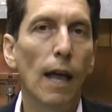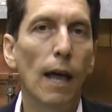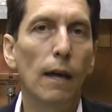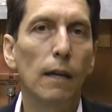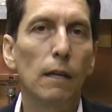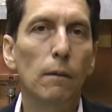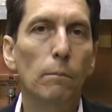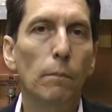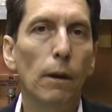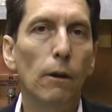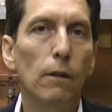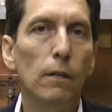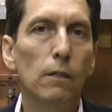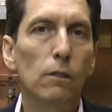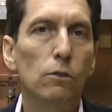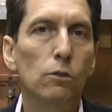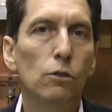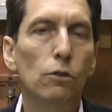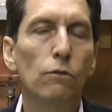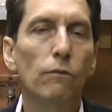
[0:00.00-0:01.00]
and comparing
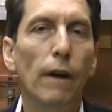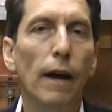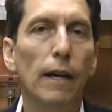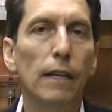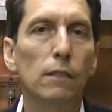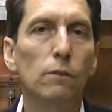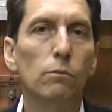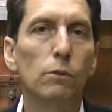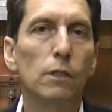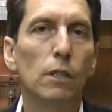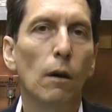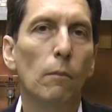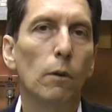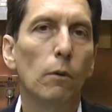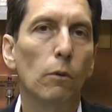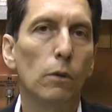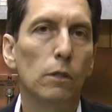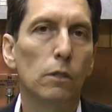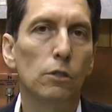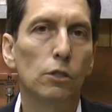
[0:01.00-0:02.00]
those two values will tell
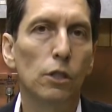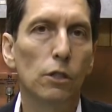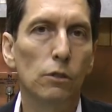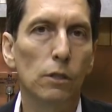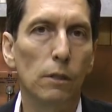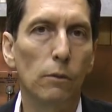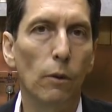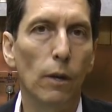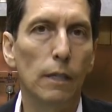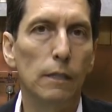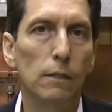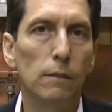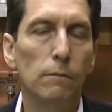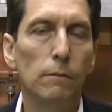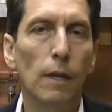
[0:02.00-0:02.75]
me what the shielding was.